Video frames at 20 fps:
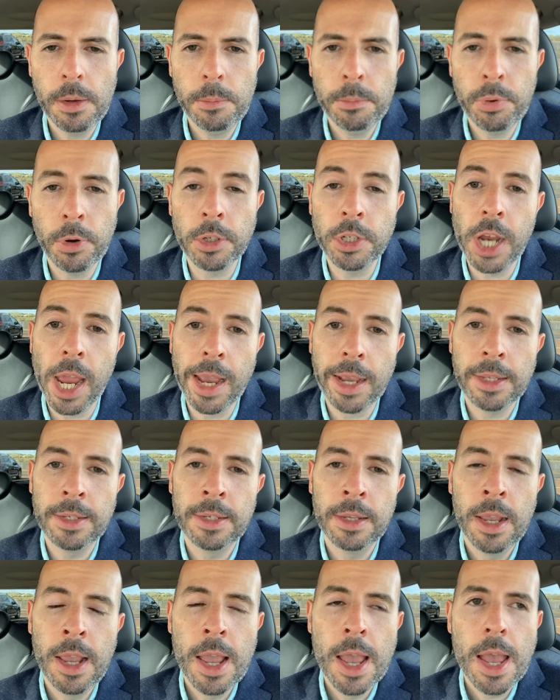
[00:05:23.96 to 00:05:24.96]

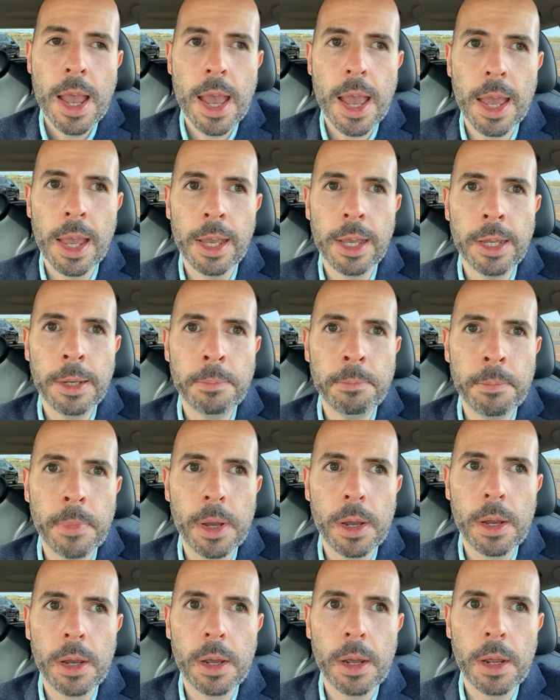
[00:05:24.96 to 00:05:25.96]
project.
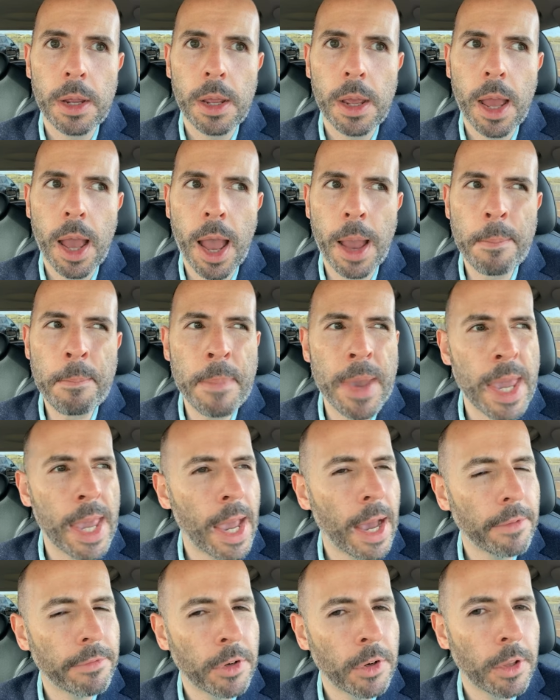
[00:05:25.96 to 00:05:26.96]
I may
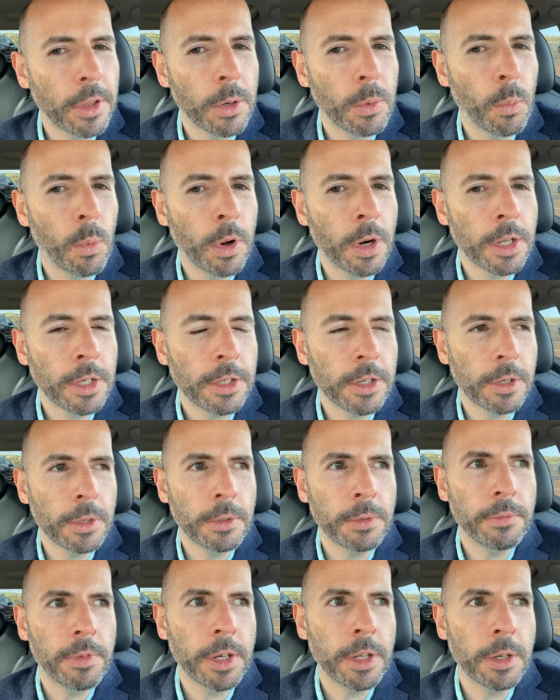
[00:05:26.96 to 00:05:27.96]
have another one or
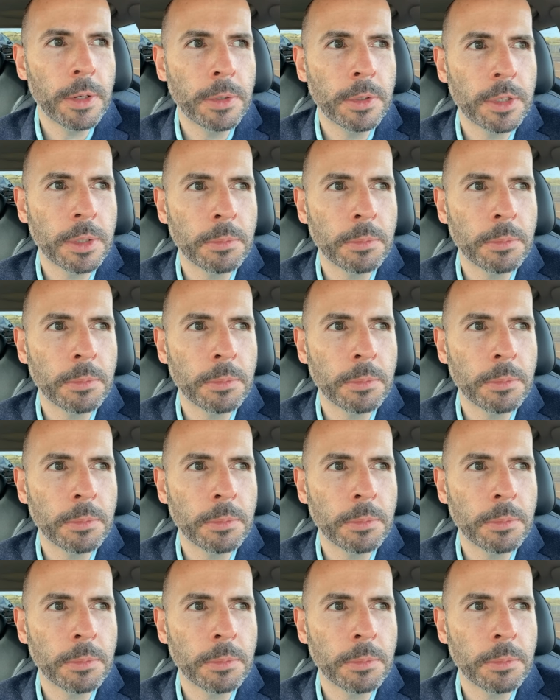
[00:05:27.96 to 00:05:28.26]
two videos.